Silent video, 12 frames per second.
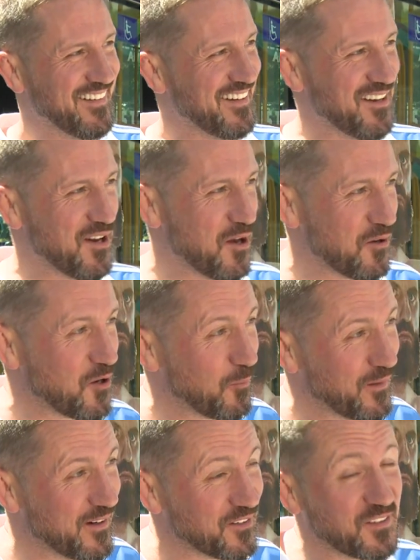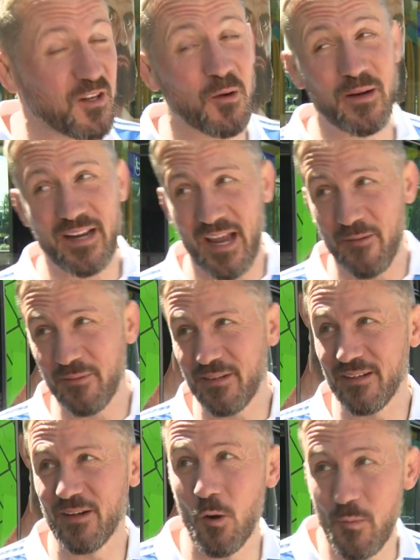You know, a couple of years ago he came
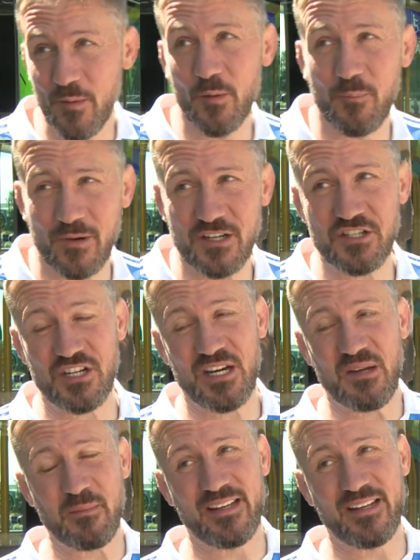to open up my gym,